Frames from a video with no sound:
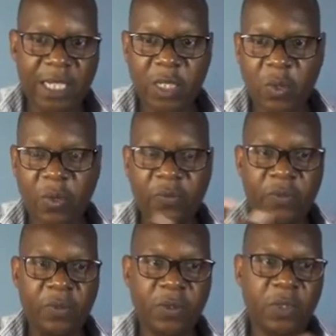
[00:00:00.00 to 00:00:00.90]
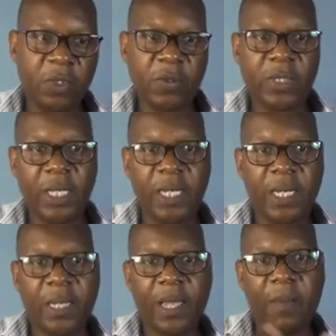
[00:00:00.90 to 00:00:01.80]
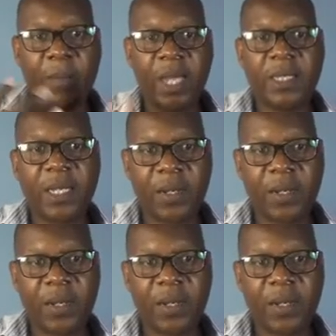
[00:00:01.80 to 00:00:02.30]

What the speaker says: issue of choosing a best